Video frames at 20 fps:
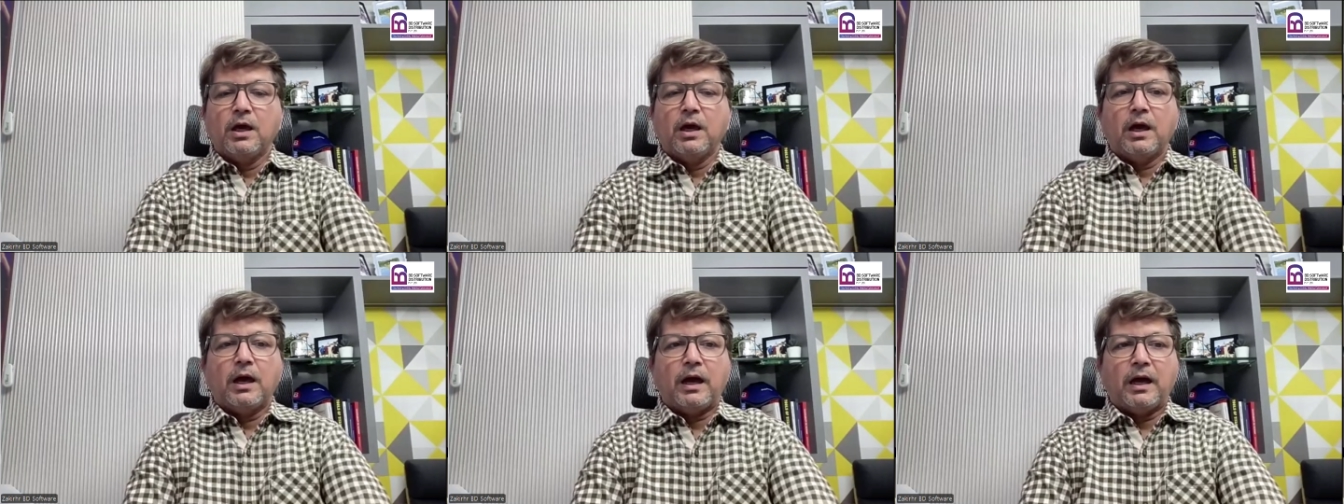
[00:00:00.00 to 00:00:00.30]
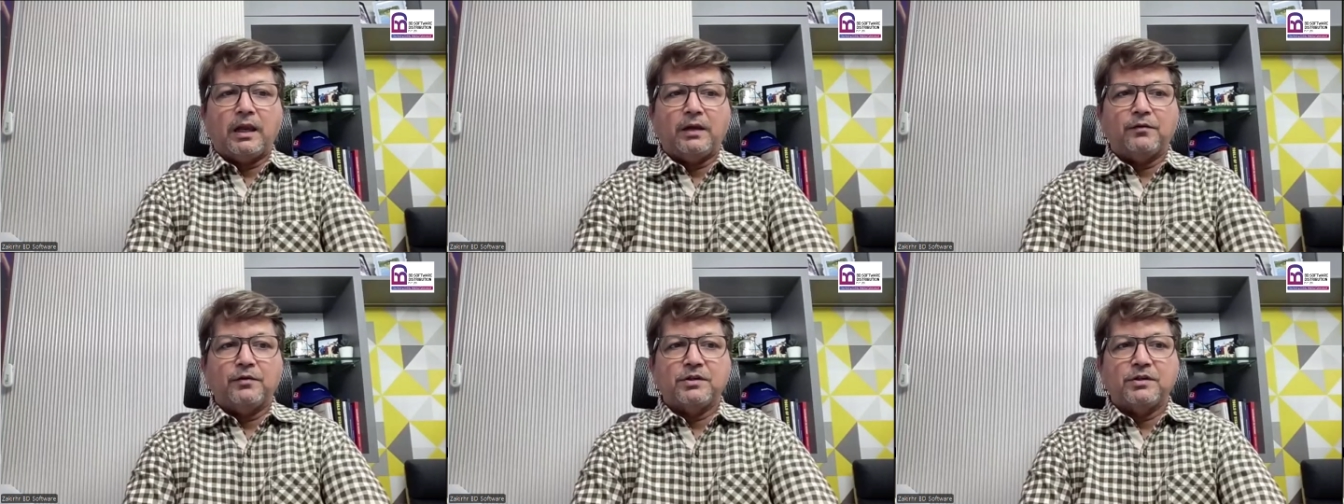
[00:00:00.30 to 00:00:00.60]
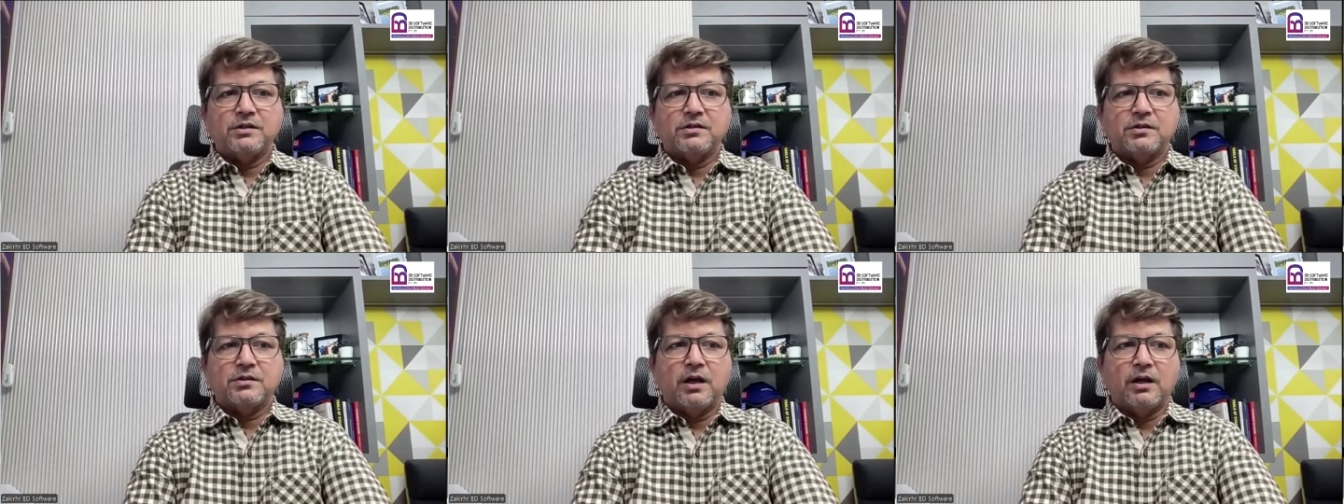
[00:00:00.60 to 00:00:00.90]
and which
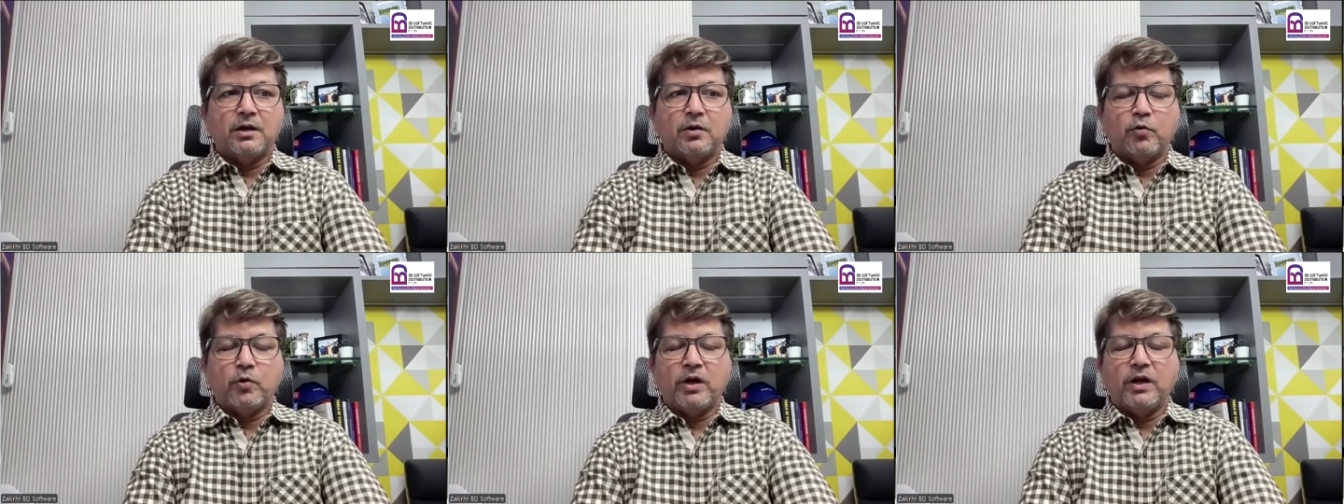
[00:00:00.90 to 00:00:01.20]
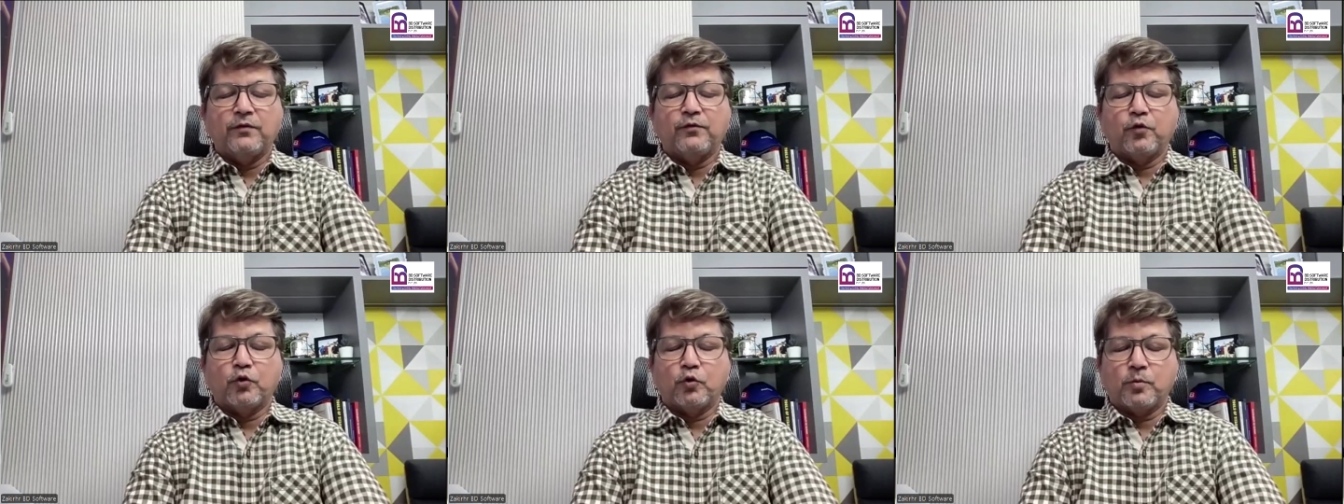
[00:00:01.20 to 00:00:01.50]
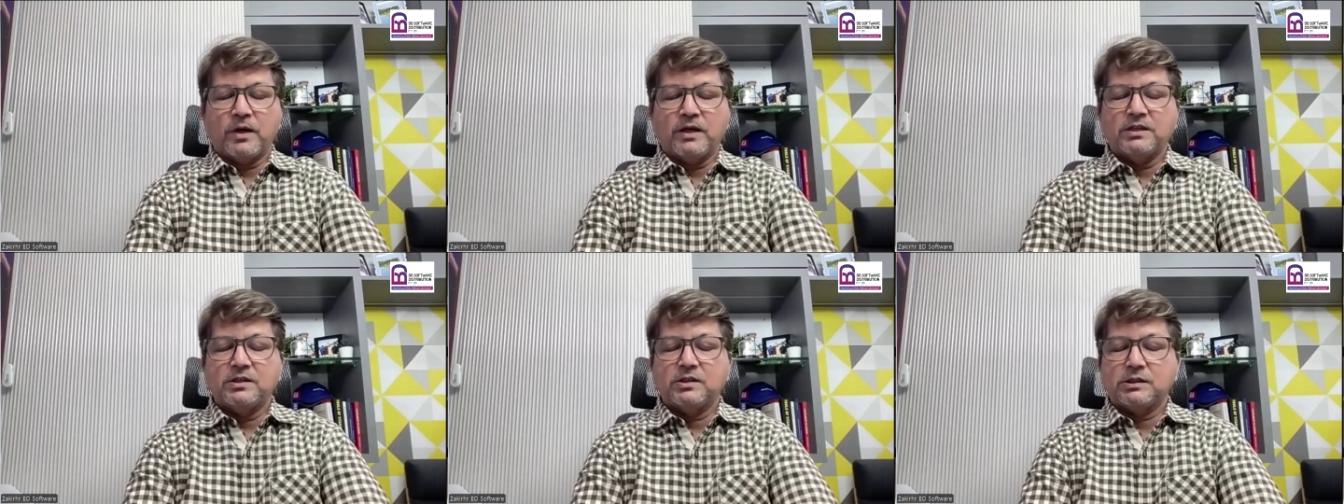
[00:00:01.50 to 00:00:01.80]
is done
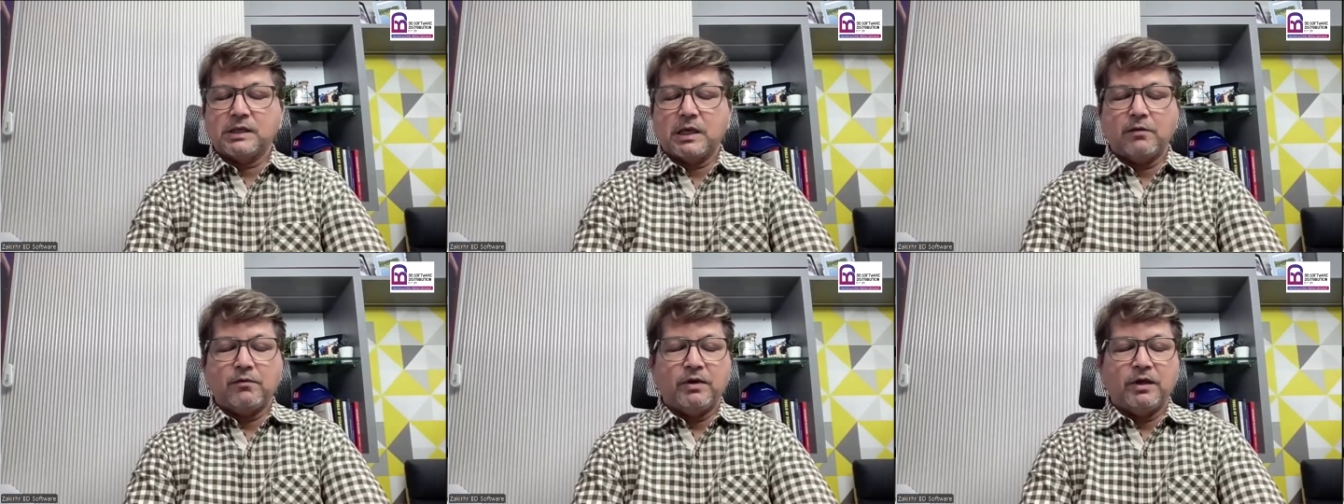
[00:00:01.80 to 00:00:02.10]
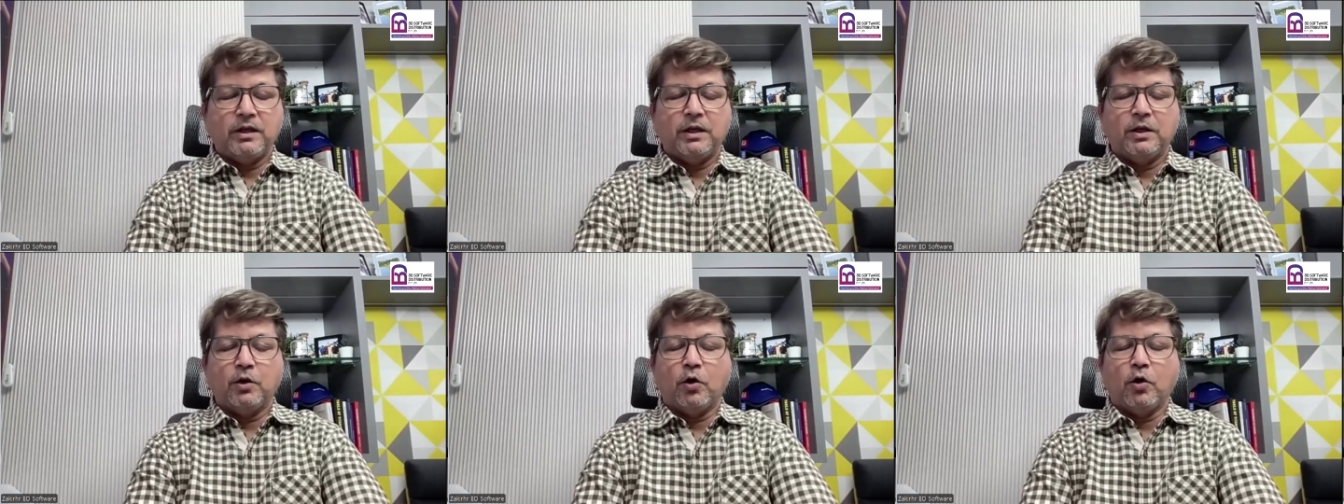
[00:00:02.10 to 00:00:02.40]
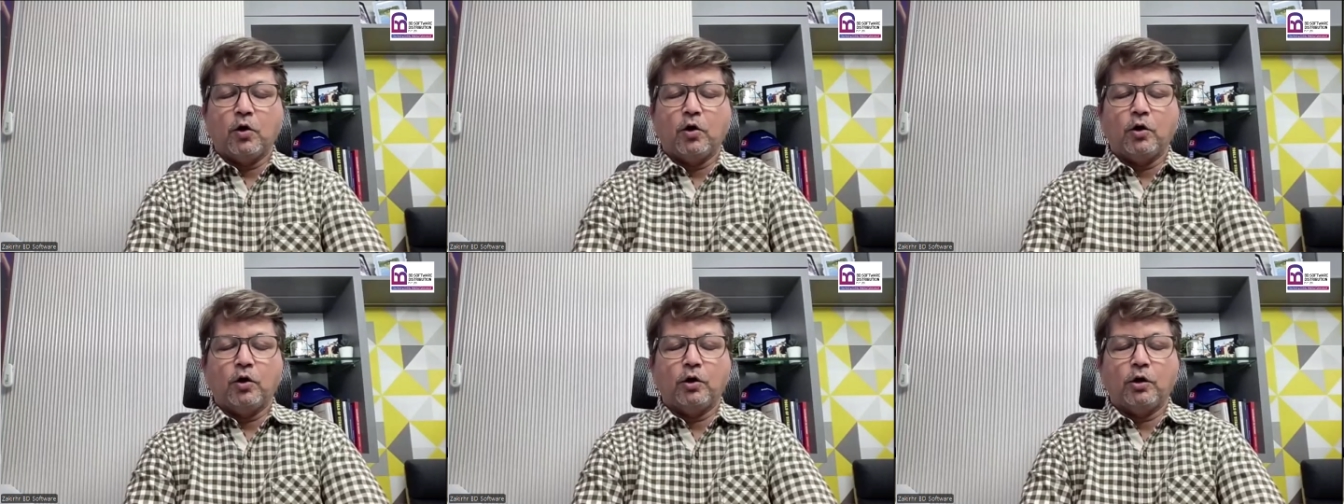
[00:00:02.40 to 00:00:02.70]
24/7
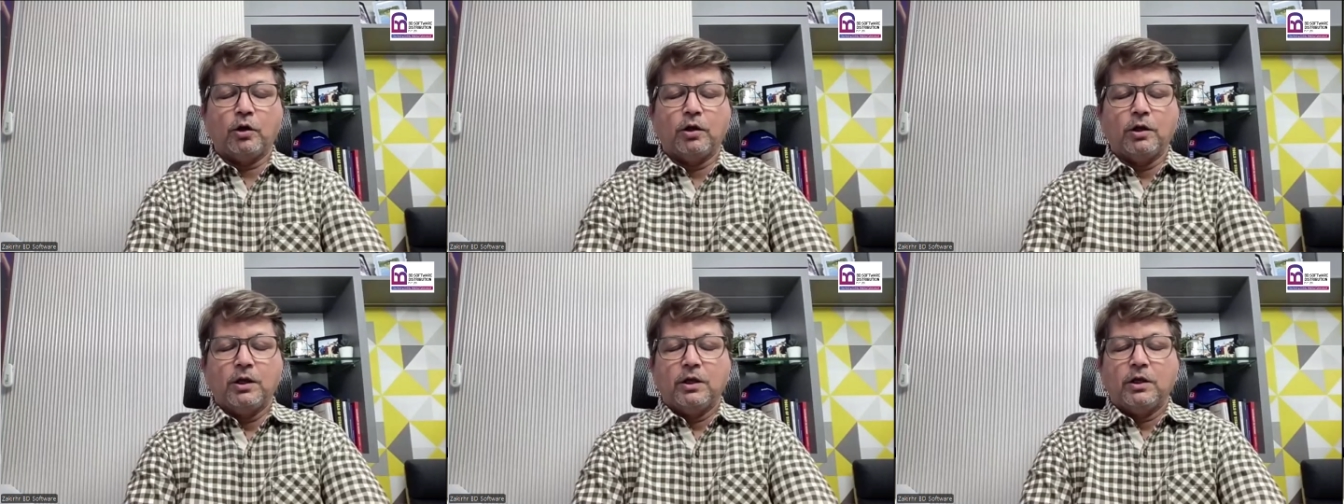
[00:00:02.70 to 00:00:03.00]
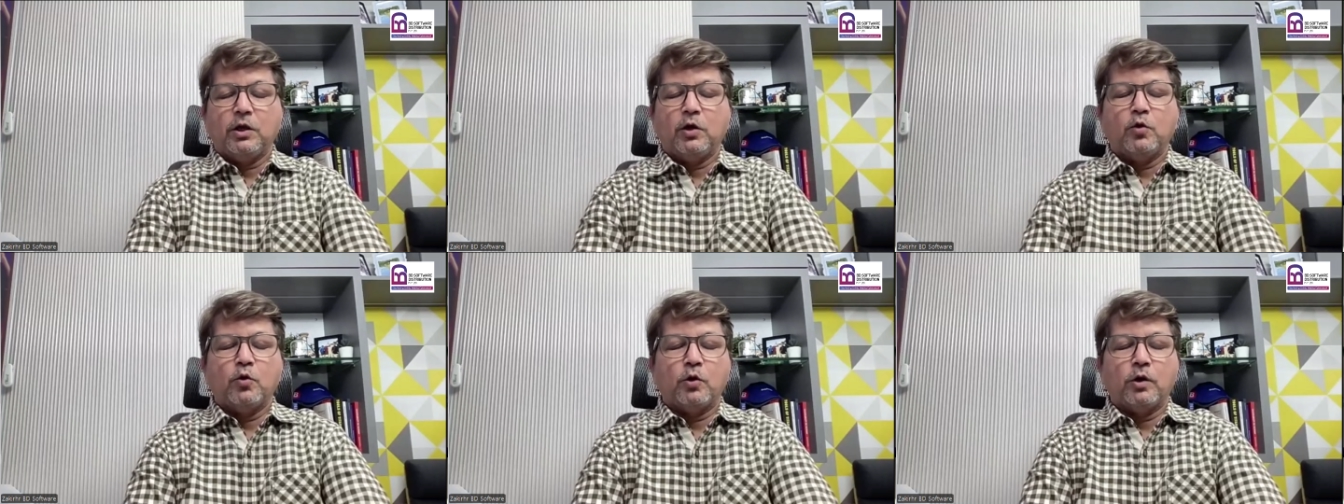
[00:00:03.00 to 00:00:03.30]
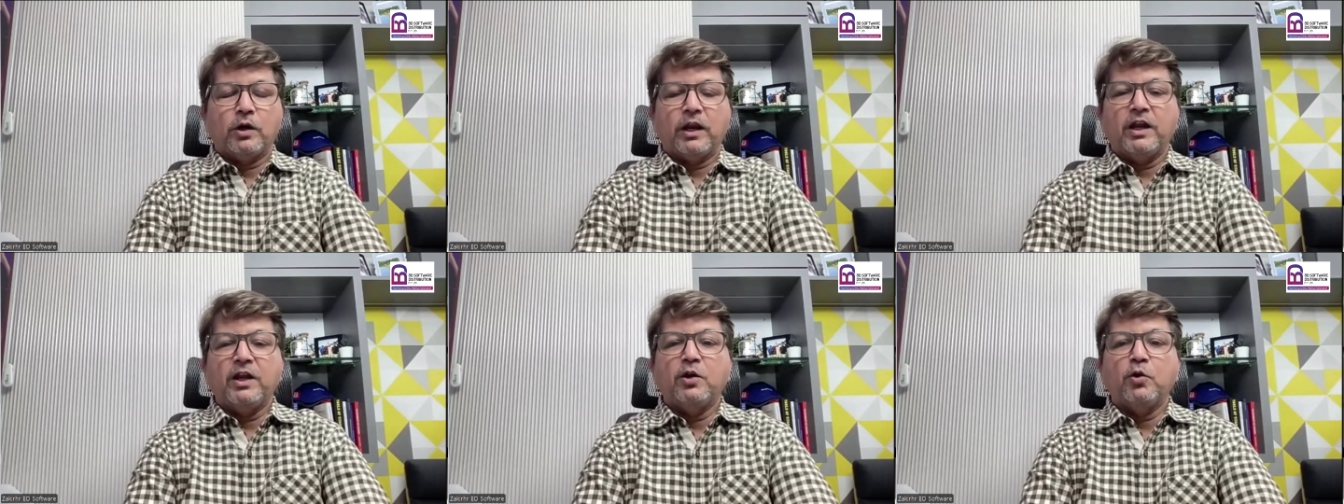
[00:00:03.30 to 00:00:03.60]
or
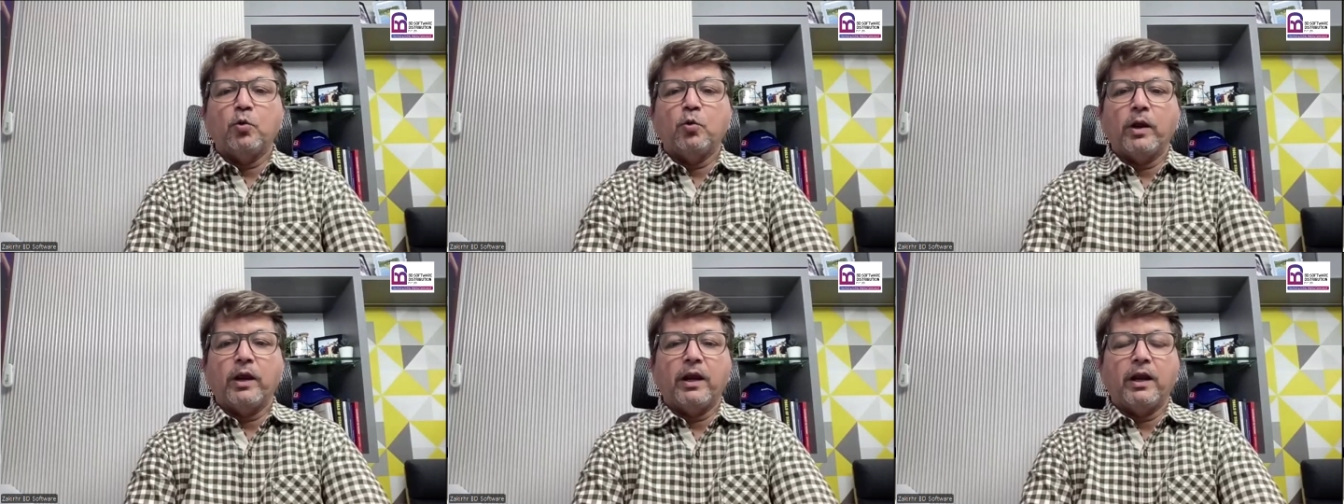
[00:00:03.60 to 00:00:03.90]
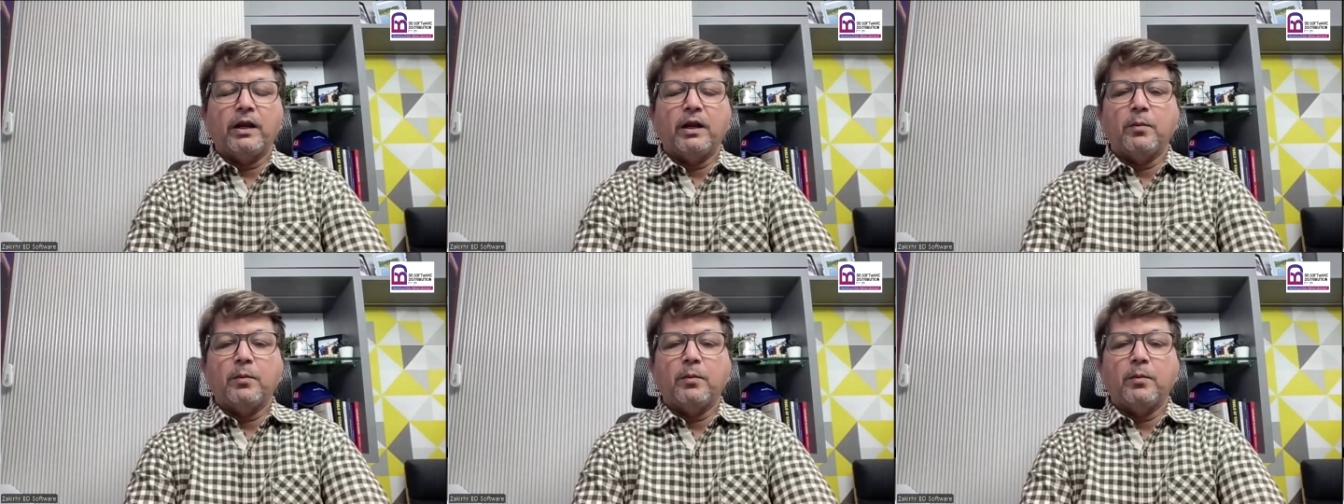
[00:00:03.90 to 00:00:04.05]
10 to 8,